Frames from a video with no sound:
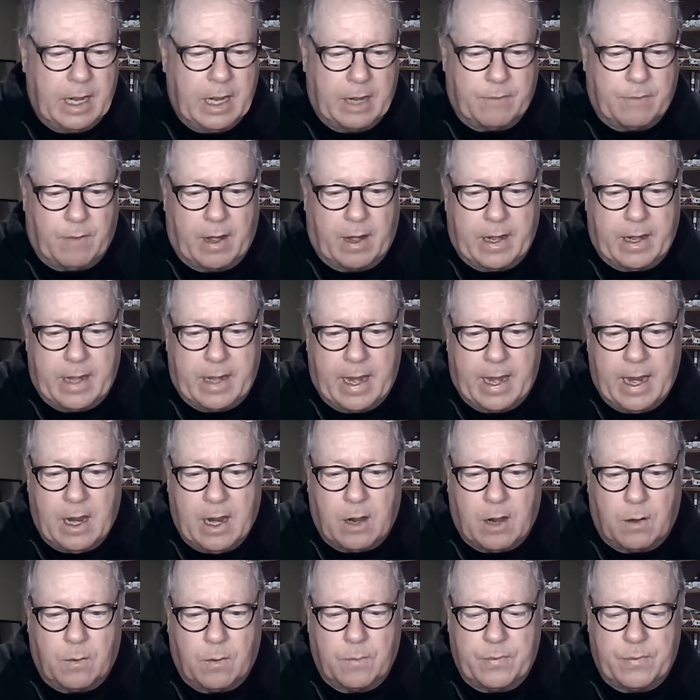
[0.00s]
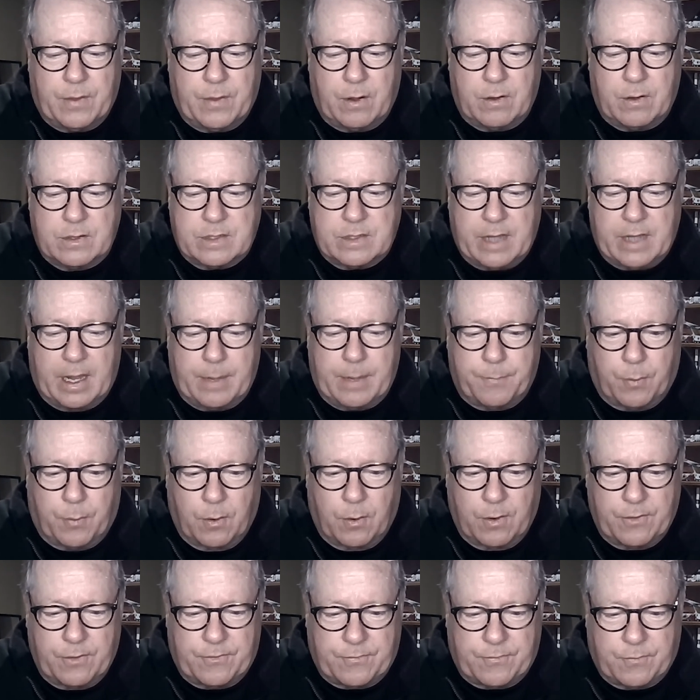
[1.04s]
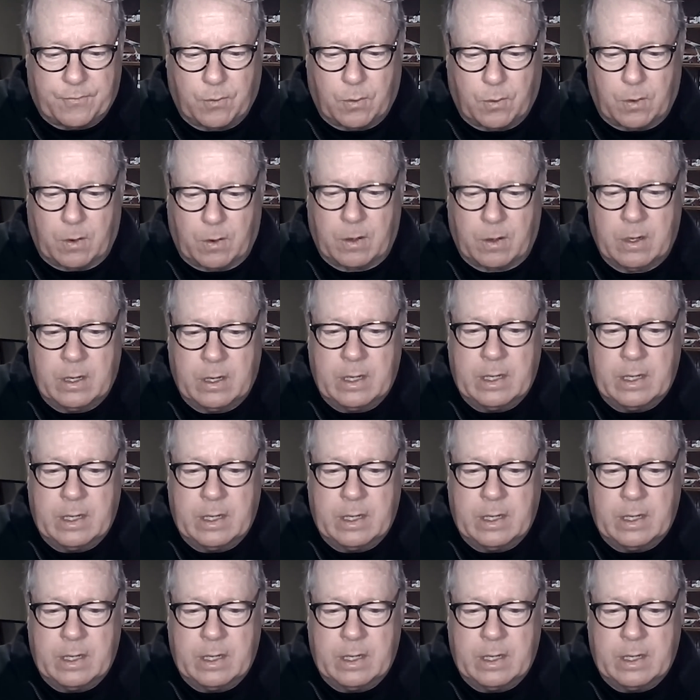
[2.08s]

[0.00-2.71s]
And right now there is a push for